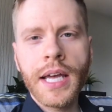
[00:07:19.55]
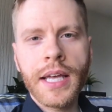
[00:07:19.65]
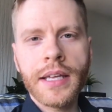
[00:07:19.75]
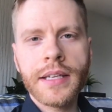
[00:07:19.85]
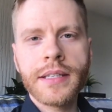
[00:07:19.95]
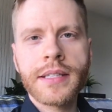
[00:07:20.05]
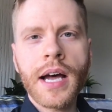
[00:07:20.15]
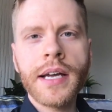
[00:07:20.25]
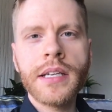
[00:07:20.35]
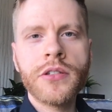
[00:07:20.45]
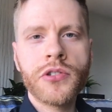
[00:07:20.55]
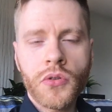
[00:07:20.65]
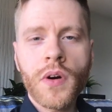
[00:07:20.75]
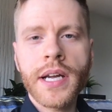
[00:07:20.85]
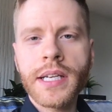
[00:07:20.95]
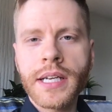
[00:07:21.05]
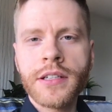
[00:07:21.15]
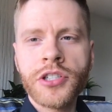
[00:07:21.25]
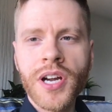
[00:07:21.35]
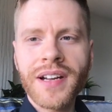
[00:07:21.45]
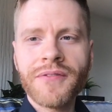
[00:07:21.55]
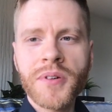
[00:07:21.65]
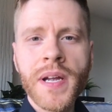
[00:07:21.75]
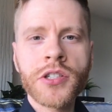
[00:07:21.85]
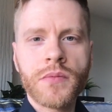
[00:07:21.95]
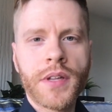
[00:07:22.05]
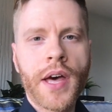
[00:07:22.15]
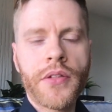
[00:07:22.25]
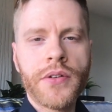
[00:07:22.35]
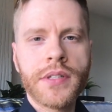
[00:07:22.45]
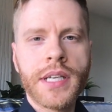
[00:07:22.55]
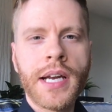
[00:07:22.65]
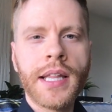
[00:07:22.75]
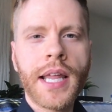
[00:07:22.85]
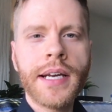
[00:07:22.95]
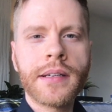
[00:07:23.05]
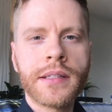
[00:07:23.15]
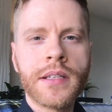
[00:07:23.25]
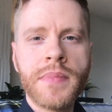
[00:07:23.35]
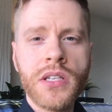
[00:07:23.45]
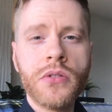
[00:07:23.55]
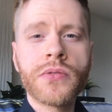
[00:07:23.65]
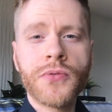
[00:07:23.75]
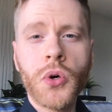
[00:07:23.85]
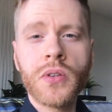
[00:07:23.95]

is I enjoy sharing information with others, and I like to be useful.